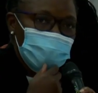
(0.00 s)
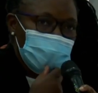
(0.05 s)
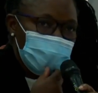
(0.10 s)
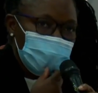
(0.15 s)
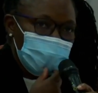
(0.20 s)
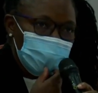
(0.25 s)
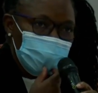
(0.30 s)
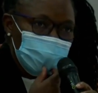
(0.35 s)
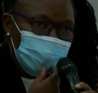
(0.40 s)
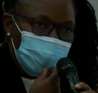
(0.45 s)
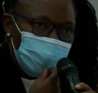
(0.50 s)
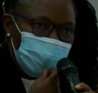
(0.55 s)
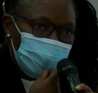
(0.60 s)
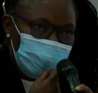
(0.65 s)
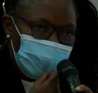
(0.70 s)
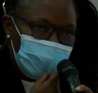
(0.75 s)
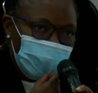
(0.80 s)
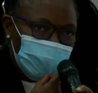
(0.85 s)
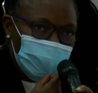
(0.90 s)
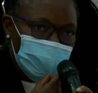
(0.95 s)
need to move
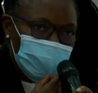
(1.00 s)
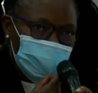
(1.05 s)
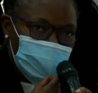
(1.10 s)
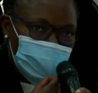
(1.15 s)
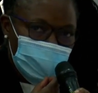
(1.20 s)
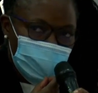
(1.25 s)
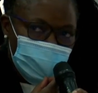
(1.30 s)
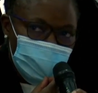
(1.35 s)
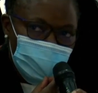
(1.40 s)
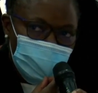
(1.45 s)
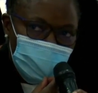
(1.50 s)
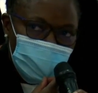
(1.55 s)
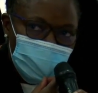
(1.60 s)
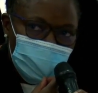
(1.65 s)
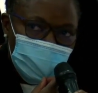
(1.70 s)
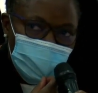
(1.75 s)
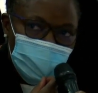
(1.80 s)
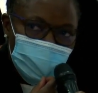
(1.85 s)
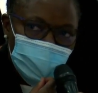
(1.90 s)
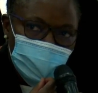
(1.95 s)
beyond the
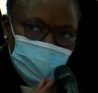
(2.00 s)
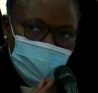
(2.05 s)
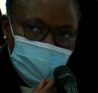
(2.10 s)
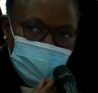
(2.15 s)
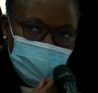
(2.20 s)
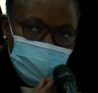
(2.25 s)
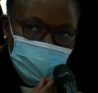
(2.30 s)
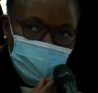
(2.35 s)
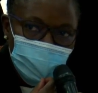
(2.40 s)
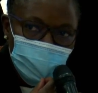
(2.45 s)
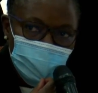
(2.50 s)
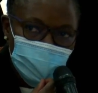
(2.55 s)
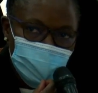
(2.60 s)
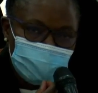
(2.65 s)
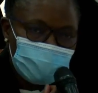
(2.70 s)
rhetoric of